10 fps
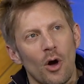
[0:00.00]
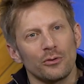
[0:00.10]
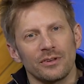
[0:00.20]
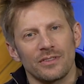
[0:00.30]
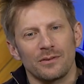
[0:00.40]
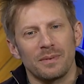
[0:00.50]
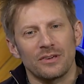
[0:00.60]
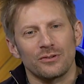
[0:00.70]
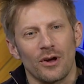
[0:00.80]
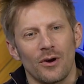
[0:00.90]
hosting this big
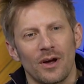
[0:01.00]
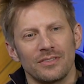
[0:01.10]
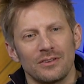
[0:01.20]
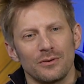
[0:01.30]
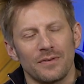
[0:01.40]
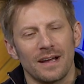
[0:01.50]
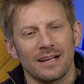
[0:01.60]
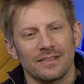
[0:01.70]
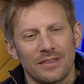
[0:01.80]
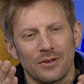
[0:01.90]
show, and then you find
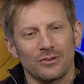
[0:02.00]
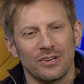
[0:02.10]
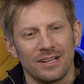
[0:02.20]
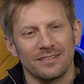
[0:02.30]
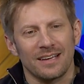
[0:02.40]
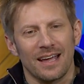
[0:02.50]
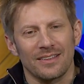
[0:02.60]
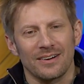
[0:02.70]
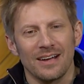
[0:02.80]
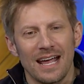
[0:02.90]
out that they're cheating
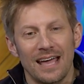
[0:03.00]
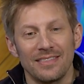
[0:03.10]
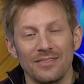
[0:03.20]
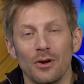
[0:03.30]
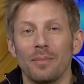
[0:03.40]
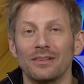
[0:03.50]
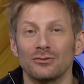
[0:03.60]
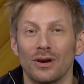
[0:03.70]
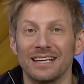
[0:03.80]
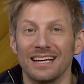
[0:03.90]
together, and then they're about to
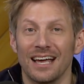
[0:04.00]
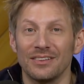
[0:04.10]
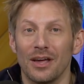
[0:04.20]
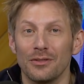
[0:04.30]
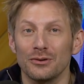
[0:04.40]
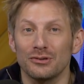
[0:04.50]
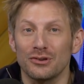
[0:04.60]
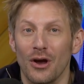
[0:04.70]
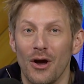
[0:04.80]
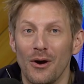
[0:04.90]
try to get another
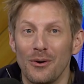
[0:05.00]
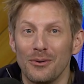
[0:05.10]
show?